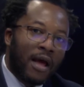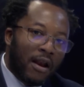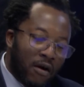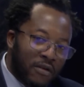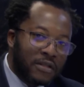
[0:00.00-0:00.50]

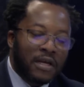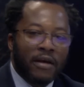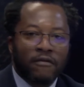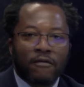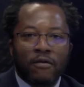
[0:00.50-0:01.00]

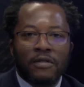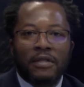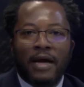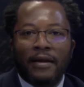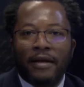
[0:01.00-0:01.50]
alongside, of course,
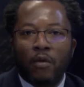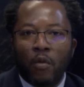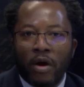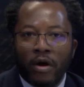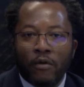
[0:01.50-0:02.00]
Danielle
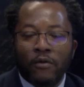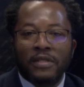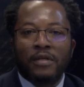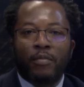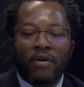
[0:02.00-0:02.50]
Ware, who
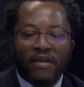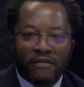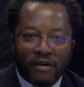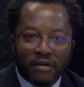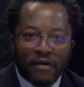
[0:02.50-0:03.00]
is the
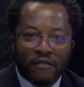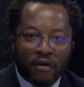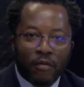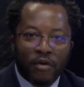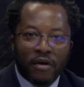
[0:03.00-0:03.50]
president of the
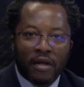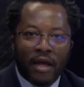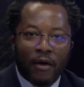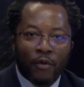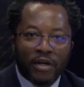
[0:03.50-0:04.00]

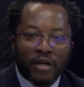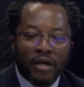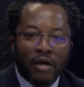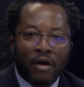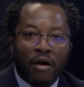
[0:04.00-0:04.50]
Community Equity
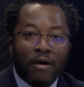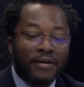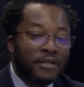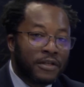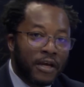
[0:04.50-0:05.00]

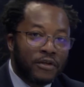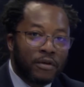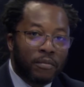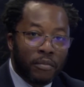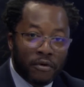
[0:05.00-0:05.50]
Organization.